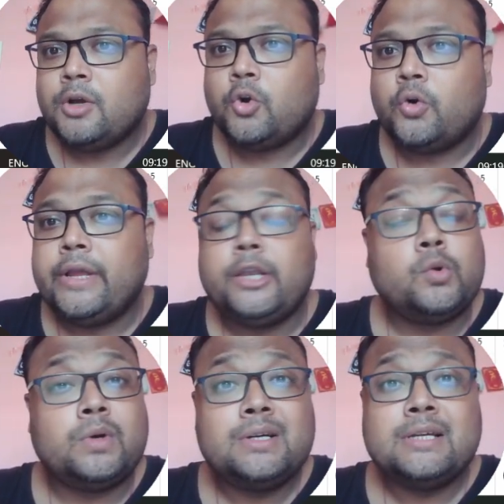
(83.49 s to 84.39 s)
go
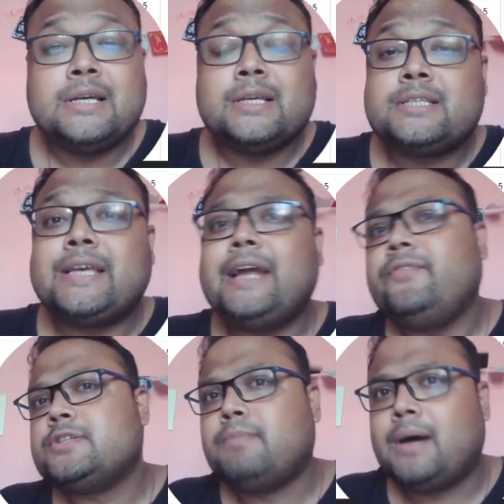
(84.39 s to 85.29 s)
into a
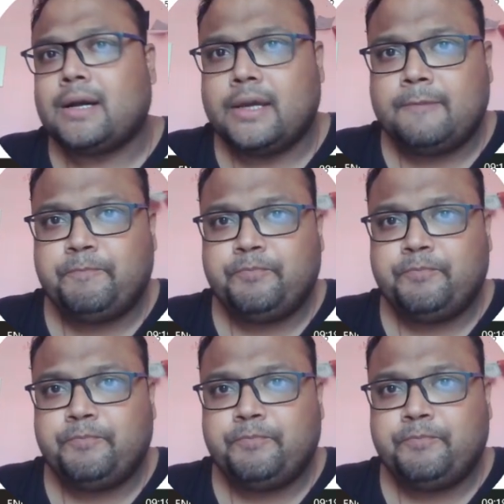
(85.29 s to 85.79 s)
sideways market